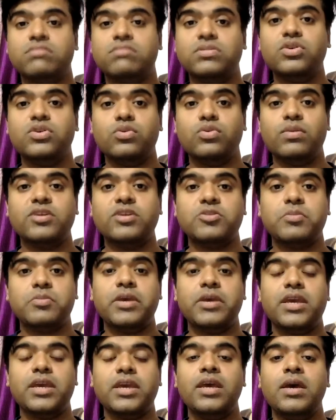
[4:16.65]
you must
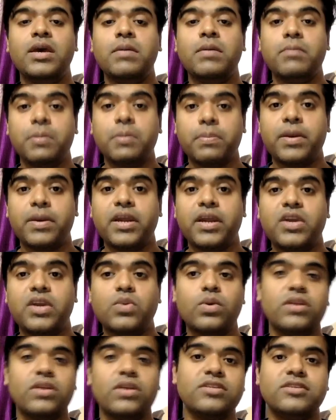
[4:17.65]
be prepared
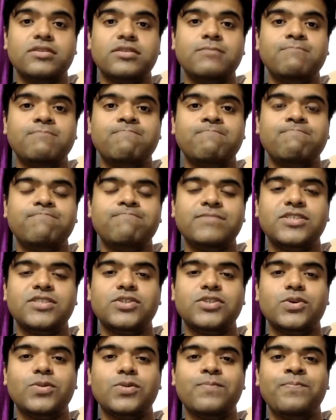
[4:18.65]
to answer.
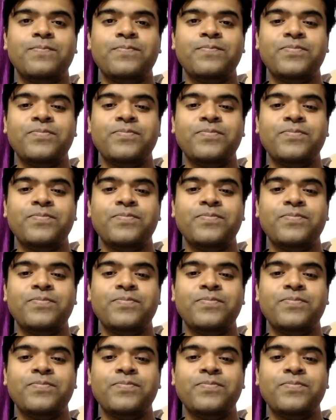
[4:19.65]
So